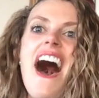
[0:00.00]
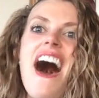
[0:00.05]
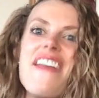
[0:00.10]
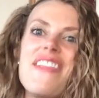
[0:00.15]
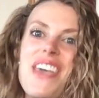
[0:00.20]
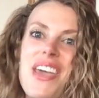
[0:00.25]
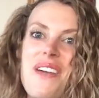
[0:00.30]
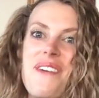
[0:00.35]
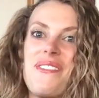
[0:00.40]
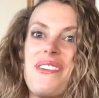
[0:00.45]

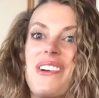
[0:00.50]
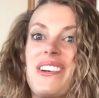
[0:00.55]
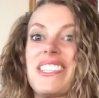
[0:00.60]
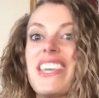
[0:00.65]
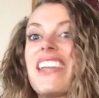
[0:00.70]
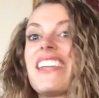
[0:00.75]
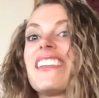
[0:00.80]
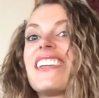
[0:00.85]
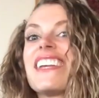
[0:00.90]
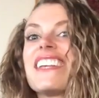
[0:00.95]
They were
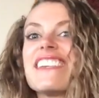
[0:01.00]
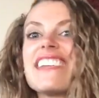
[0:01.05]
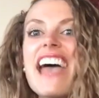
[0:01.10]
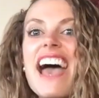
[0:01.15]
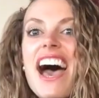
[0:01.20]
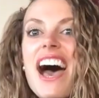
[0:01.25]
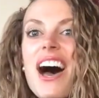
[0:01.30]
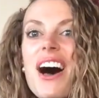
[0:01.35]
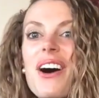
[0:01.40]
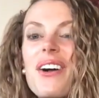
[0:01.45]
settling
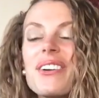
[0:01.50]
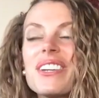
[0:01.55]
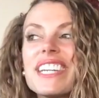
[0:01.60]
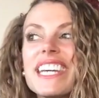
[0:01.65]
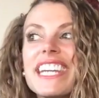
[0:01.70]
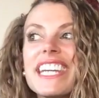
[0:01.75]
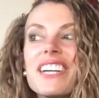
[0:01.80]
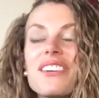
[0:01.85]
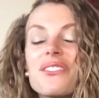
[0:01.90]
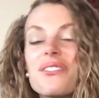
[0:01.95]
down,
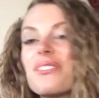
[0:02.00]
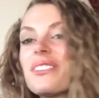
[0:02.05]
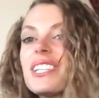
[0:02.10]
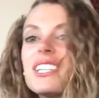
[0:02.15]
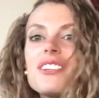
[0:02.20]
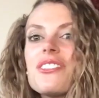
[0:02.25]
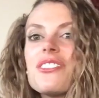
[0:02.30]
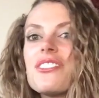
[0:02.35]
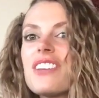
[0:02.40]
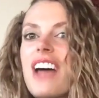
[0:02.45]
getting
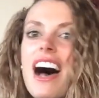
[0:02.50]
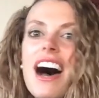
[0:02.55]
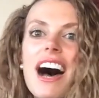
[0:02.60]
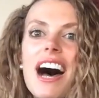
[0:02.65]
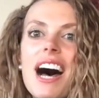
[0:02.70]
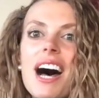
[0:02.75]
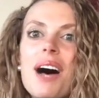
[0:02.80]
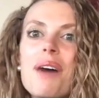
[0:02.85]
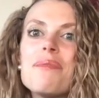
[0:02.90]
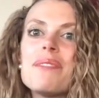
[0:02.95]
real
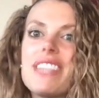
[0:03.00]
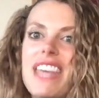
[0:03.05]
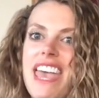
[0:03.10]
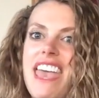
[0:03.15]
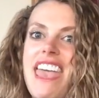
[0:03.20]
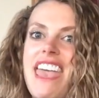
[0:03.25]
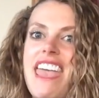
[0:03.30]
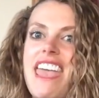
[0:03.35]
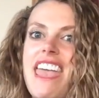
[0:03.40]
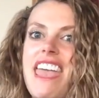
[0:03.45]
jobs,
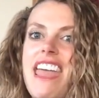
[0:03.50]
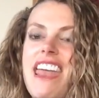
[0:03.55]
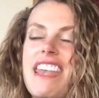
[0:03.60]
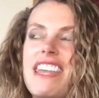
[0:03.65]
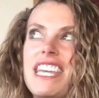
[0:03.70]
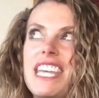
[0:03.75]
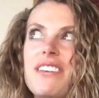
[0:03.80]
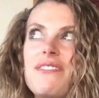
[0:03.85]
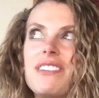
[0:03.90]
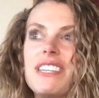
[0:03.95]
and
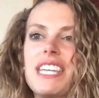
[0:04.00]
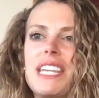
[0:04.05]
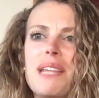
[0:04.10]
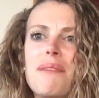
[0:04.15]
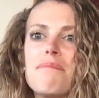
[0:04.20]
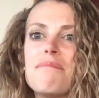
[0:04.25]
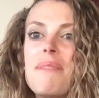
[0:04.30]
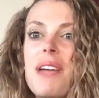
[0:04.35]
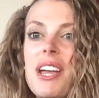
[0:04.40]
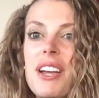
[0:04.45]
even
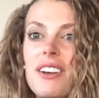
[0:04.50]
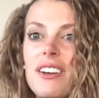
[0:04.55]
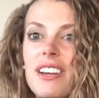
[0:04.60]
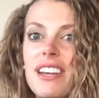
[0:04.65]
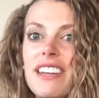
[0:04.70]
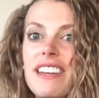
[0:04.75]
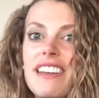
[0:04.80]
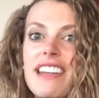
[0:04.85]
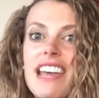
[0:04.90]
getting married and